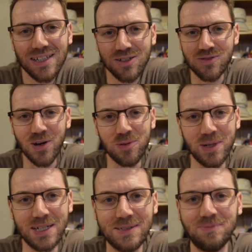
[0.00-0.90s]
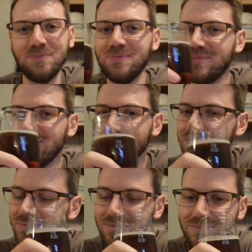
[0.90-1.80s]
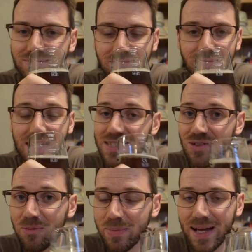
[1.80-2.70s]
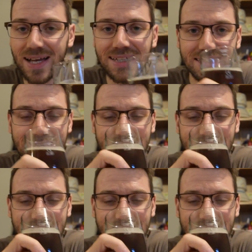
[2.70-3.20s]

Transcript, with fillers: aroma. It's not bad.